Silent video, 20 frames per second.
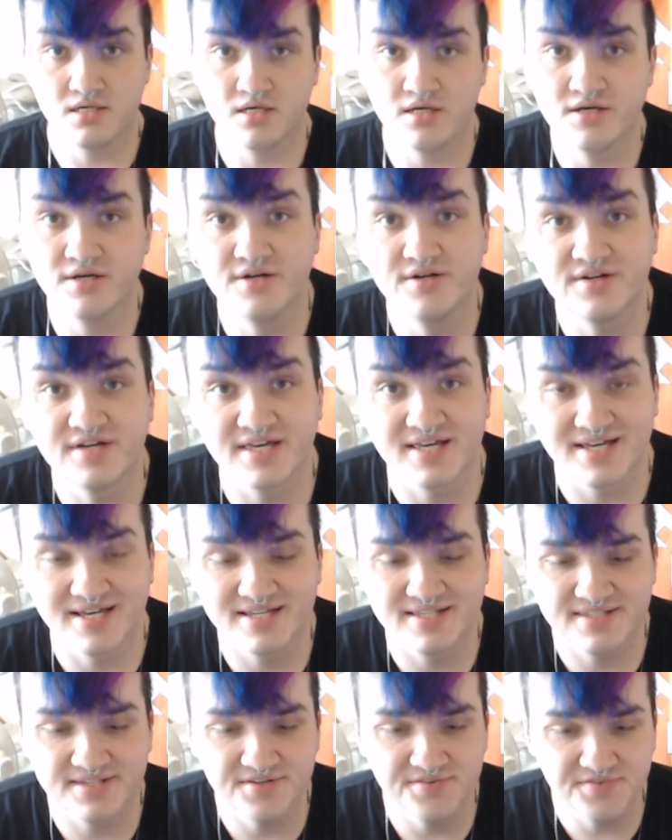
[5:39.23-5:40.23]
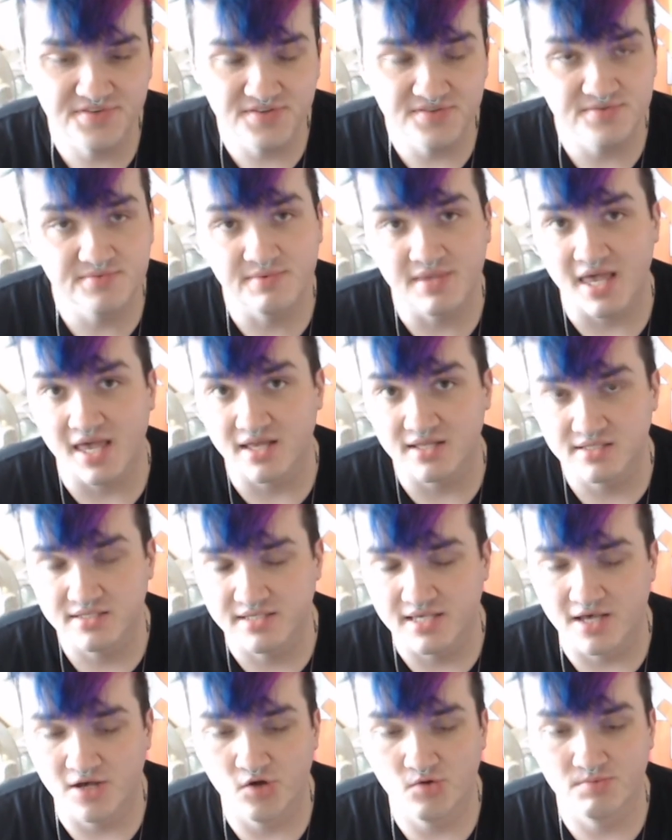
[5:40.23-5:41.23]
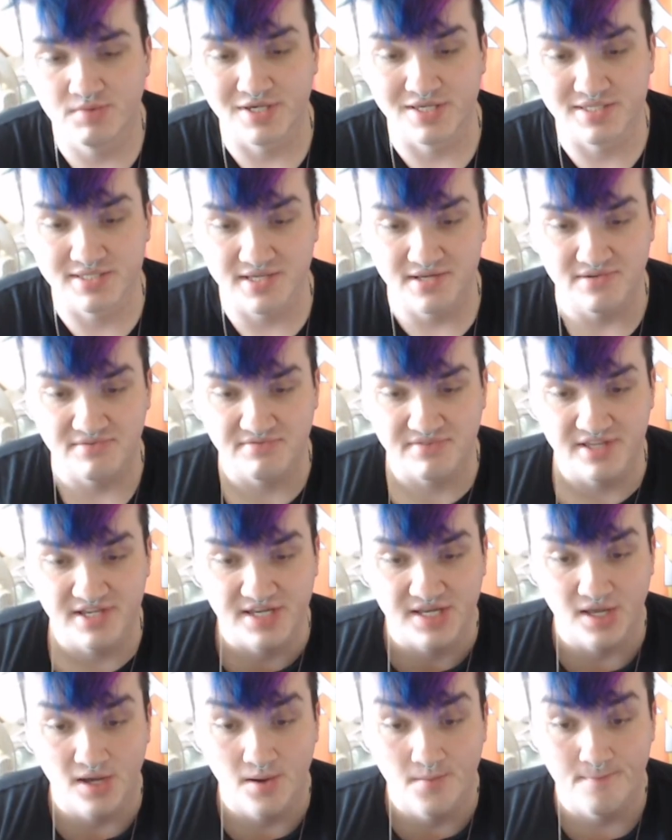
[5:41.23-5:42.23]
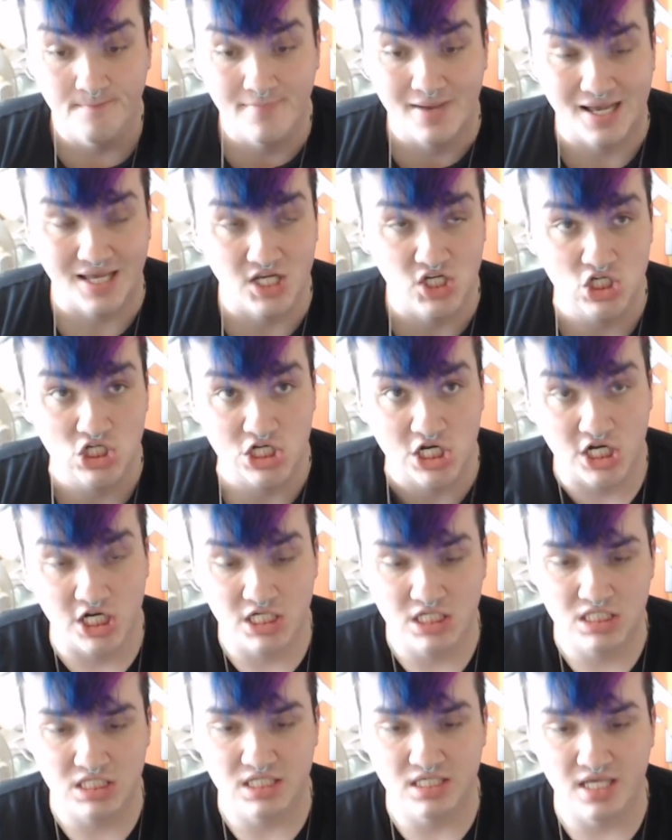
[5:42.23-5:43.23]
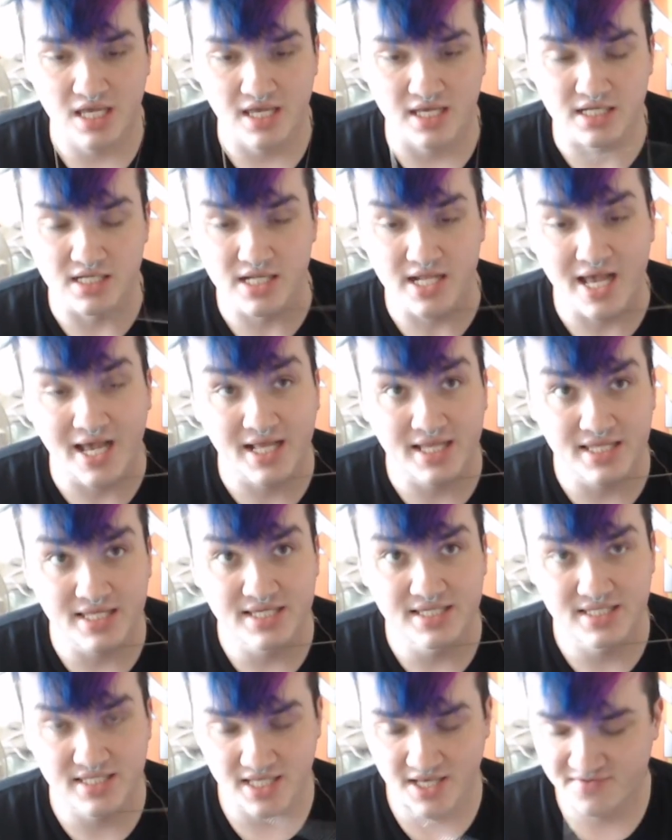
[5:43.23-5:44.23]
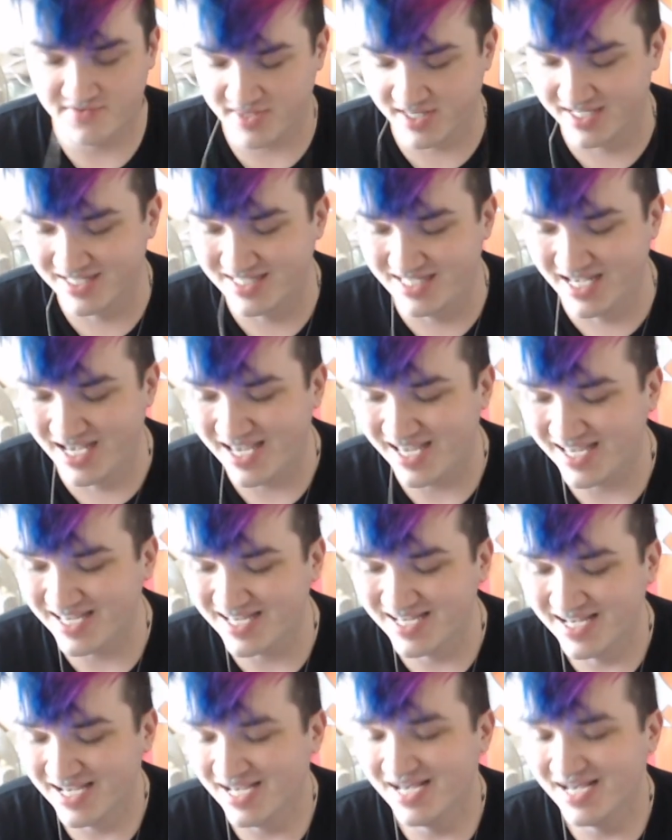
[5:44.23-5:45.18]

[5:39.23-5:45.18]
Okay guys, so if you can't tell based off like my shirt and necklace of the day,